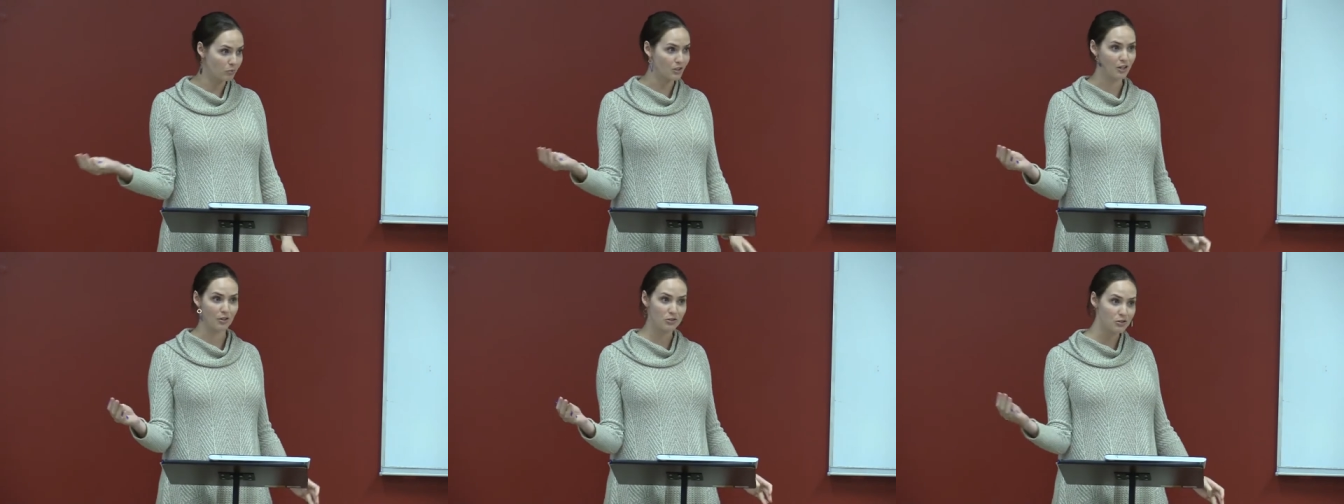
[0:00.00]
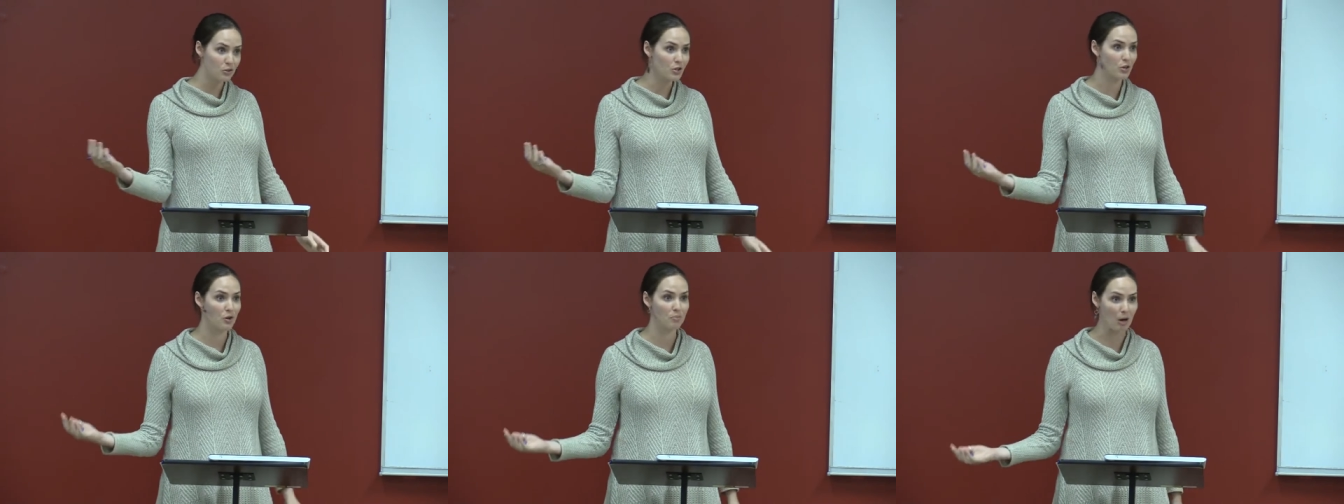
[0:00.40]
you know,
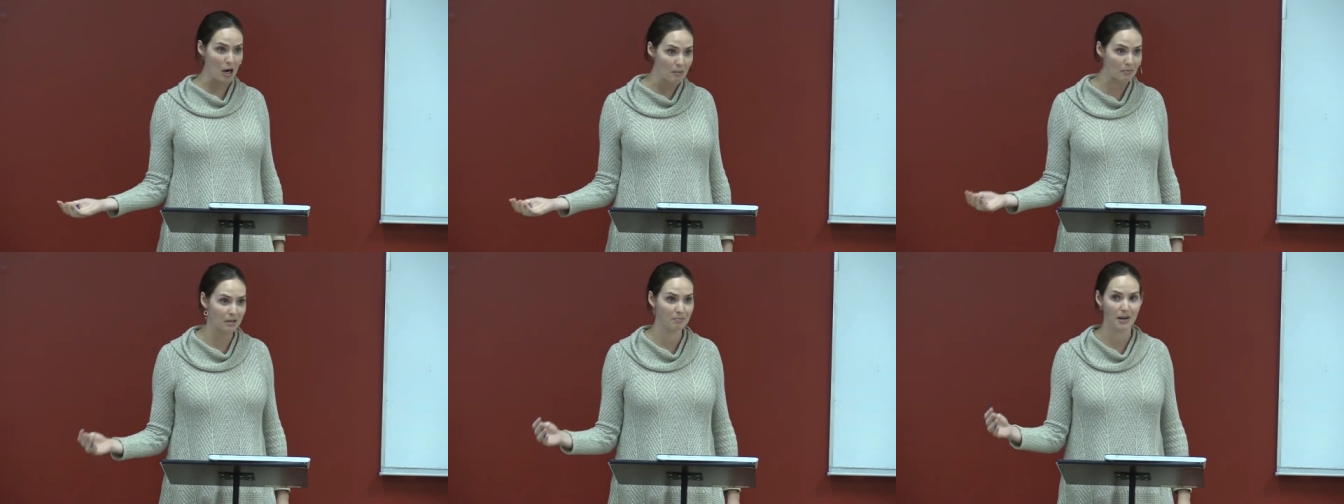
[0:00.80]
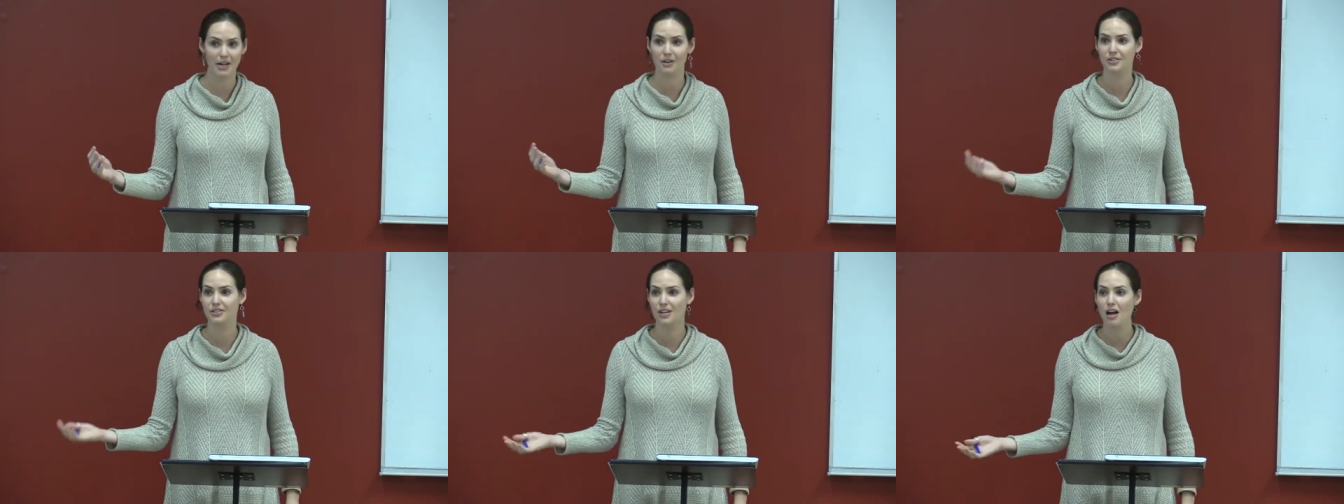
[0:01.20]
studio apartment by
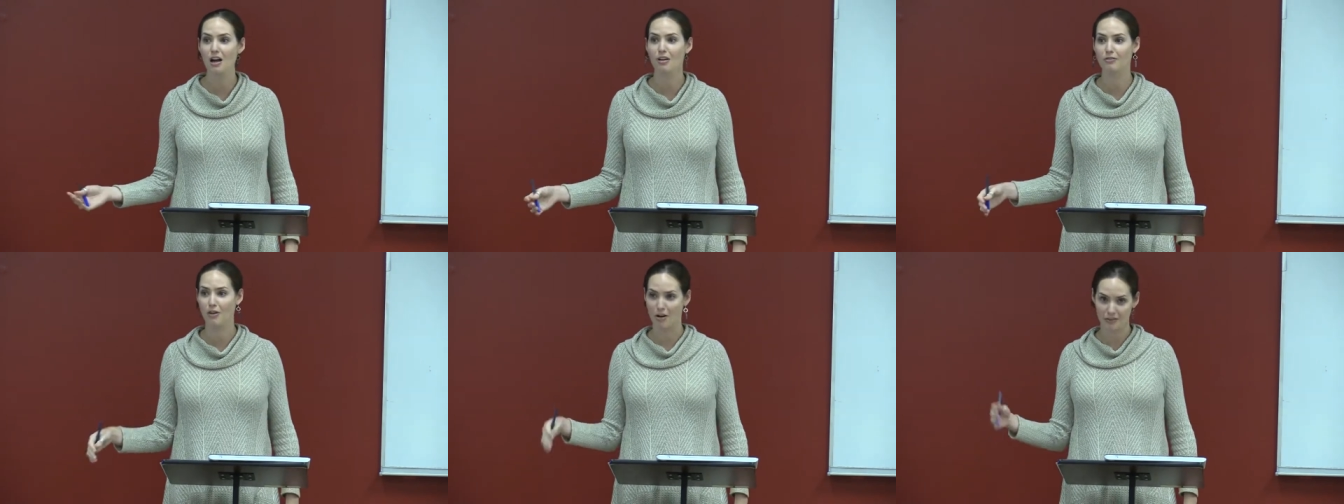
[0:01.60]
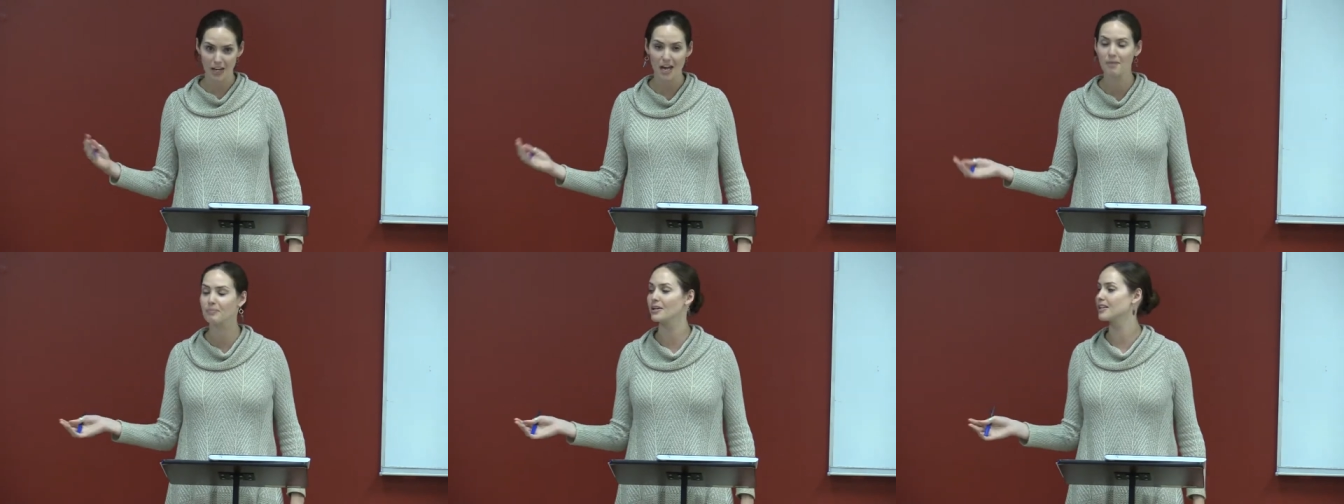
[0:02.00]
yourself off
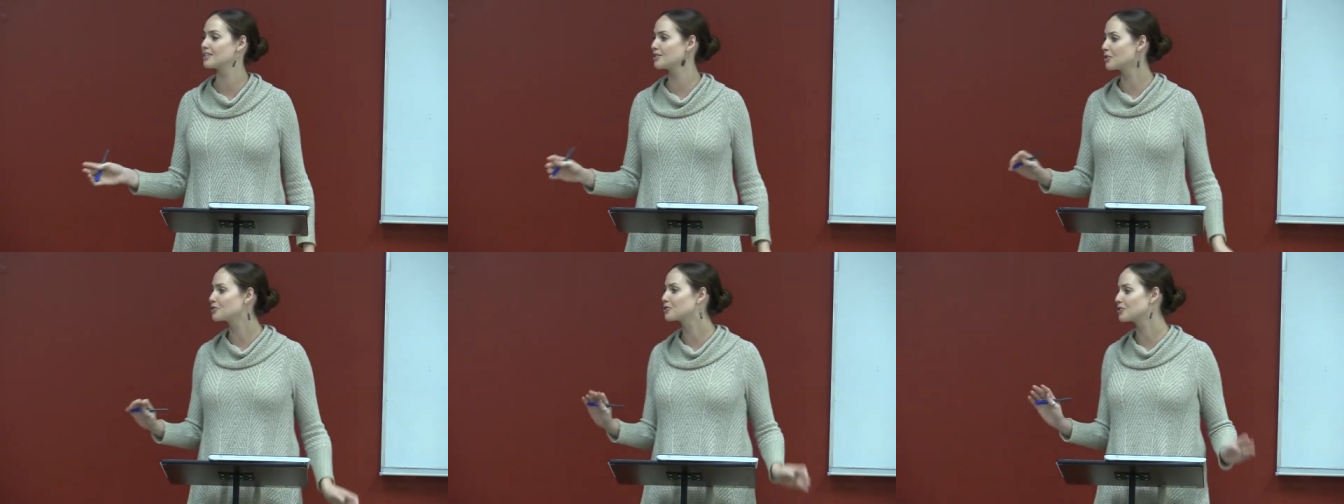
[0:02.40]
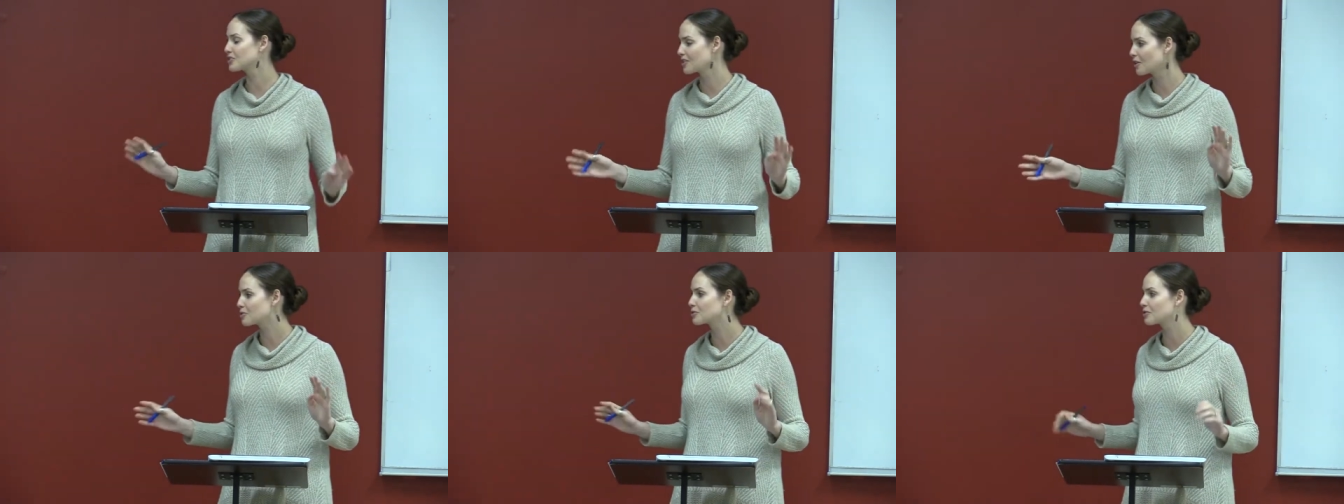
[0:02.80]
campus? Those are,
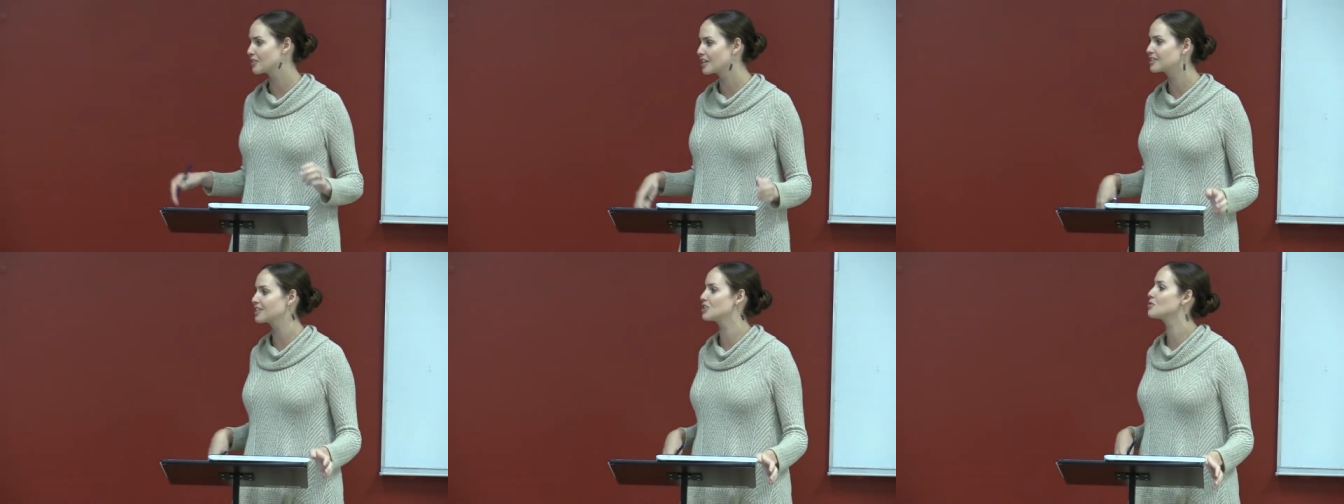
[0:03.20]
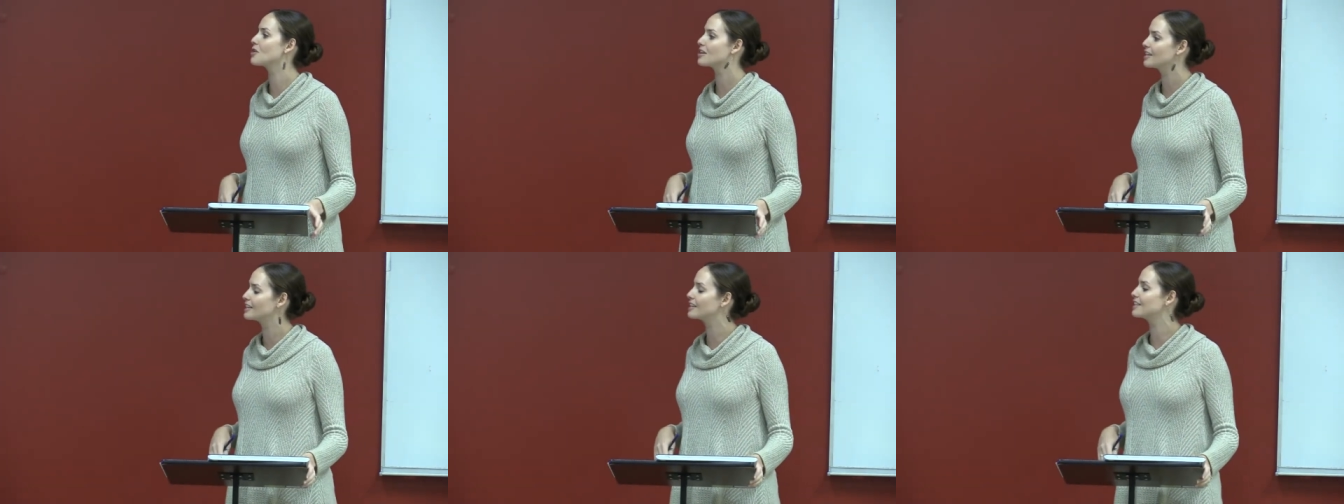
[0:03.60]
those are things that you
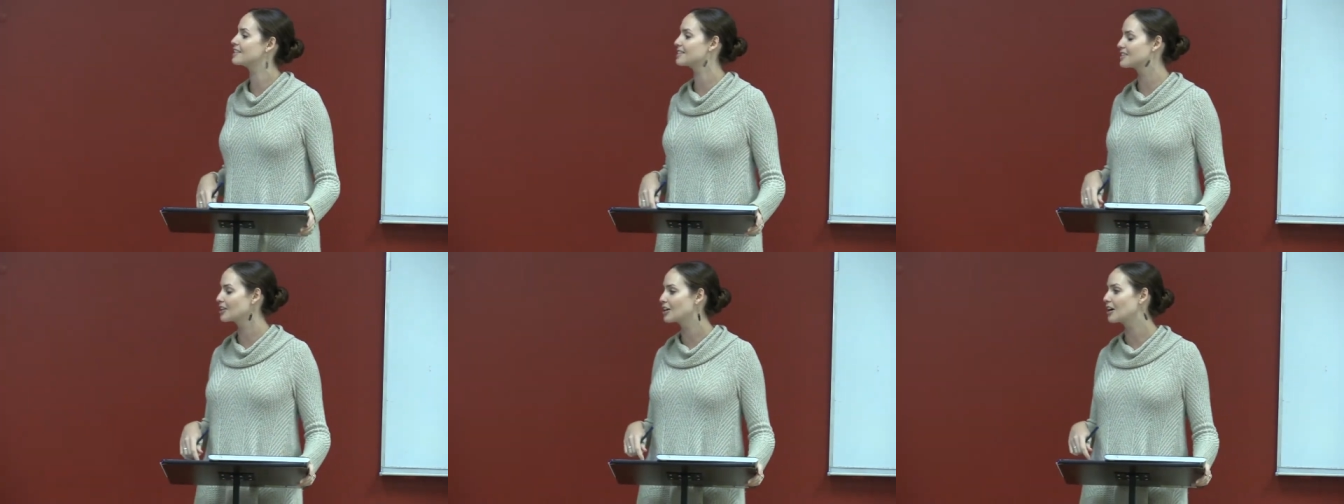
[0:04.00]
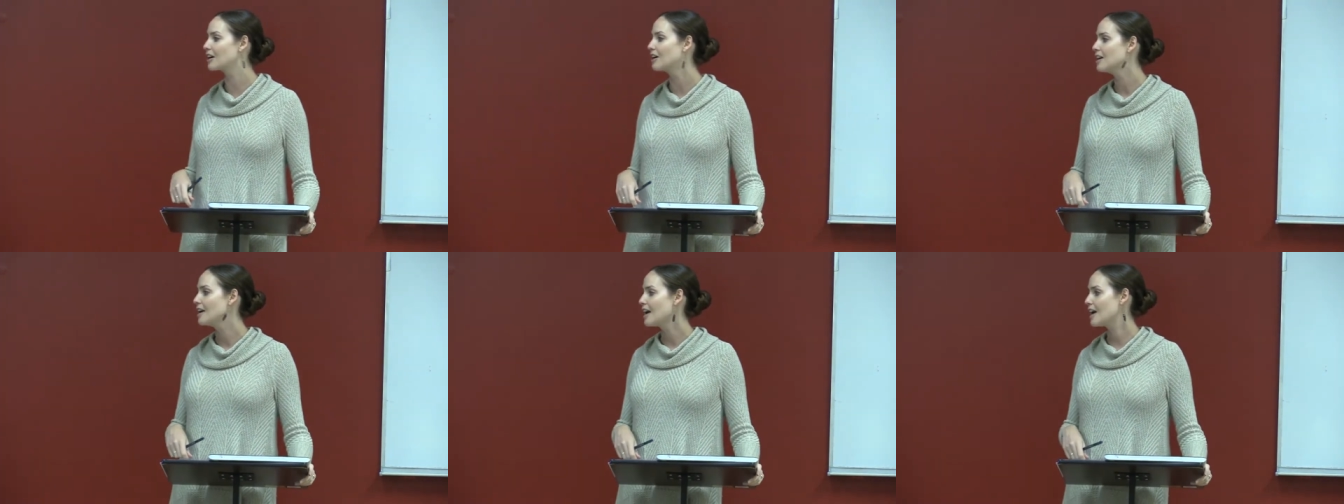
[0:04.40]
can
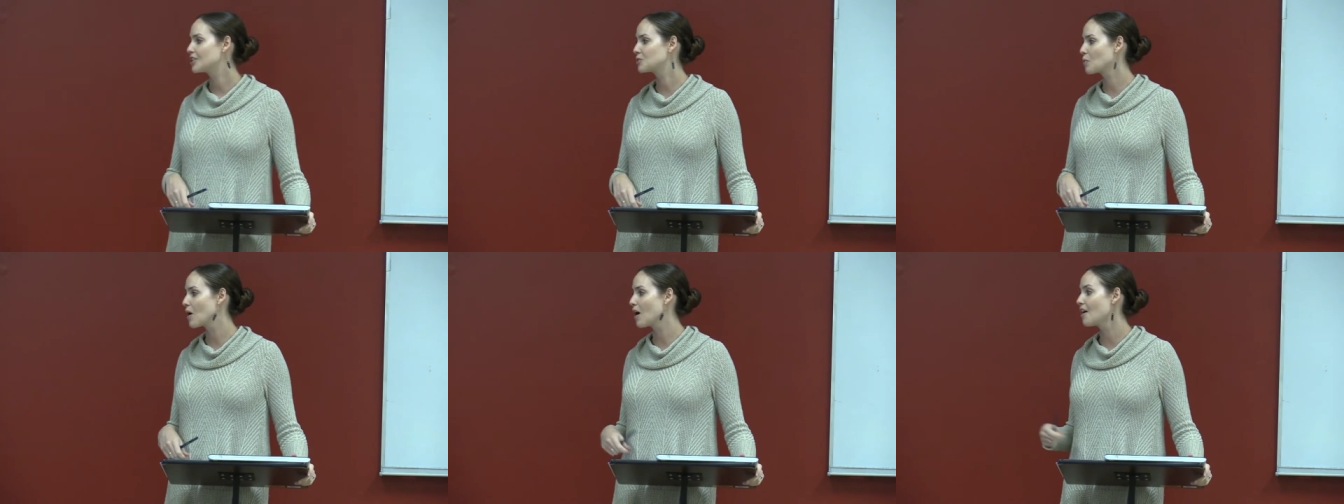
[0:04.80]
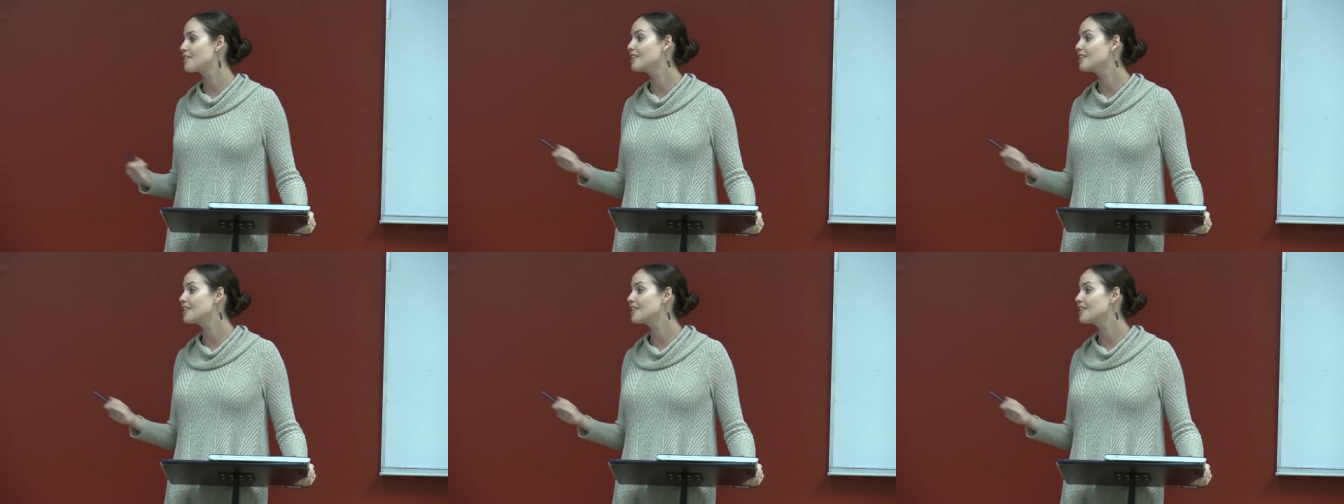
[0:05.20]
consider as well.